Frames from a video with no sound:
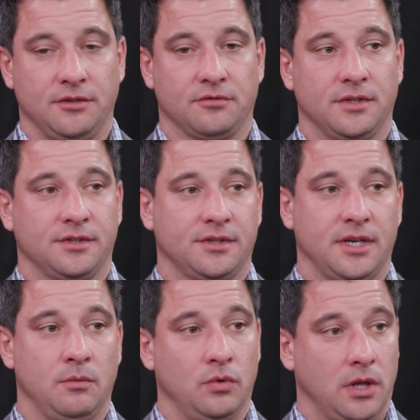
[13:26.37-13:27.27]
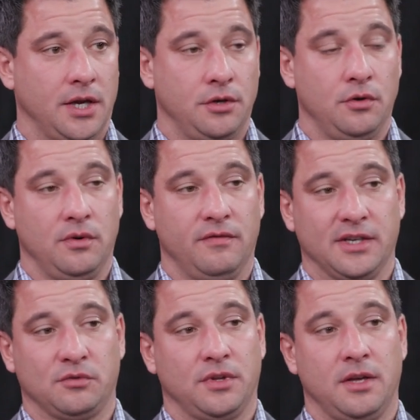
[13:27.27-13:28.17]
interests and would like you to
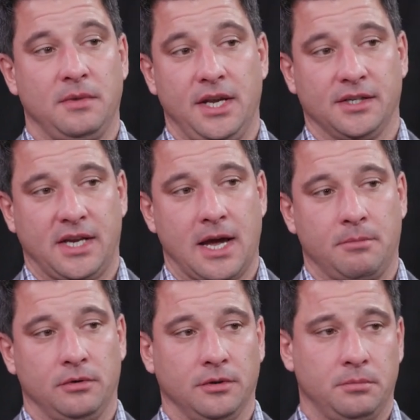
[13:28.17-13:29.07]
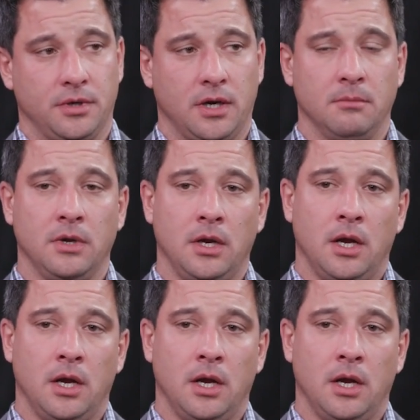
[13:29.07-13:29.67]
invest with him, and he has capital to put up.